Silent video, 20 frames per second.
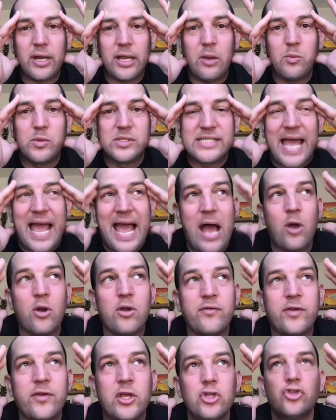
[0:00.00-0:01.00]
It was out
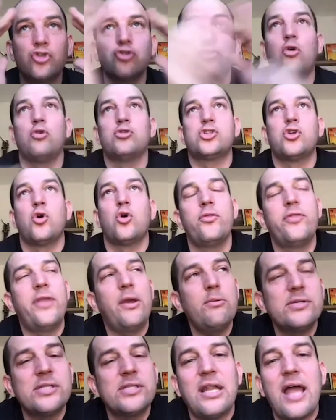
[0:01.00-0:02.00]
of control. So there
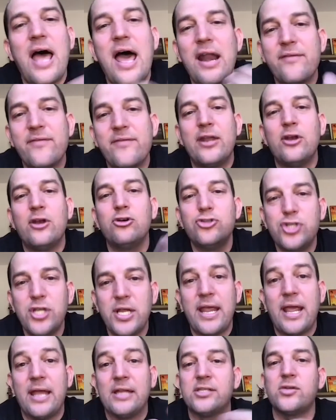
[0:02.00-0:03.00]
was a lot of
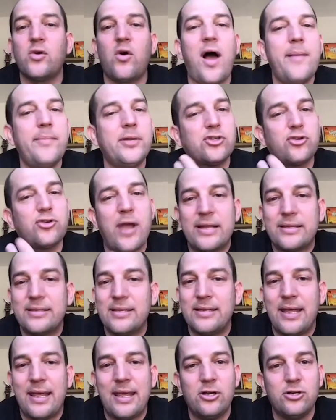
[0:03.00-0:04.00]
energy, and so I'm attracted
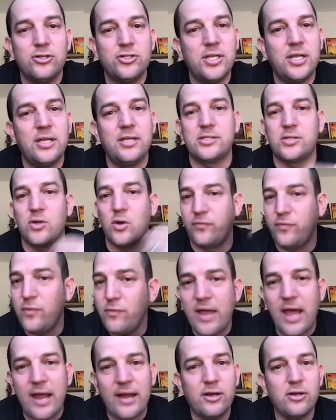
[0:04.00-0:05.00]
to energy. So if you've
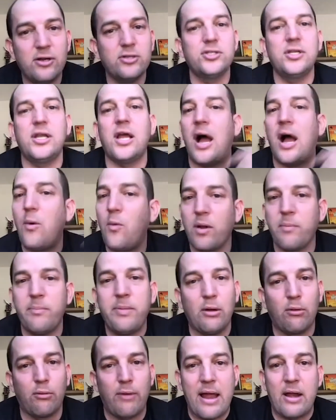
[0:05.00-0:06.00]
got energy, I want to be
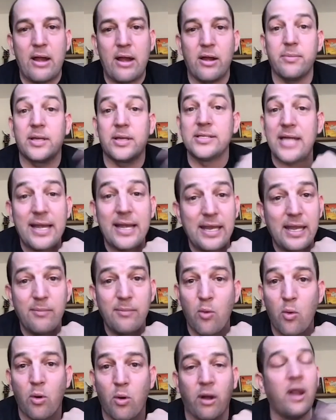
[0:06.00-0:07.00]
around it because I need
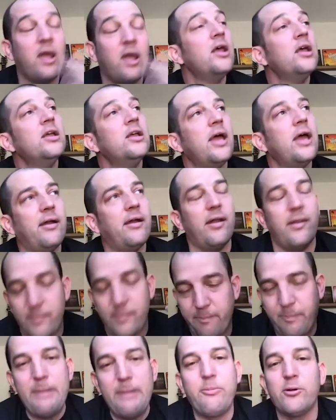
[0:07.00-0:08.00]
more. And
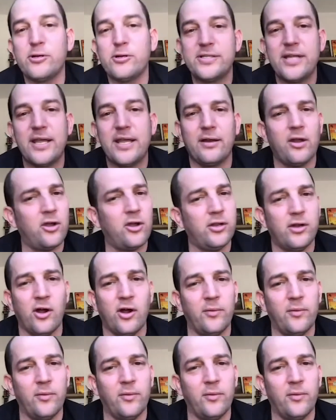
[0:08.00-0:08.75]
people are saying, no, you don't.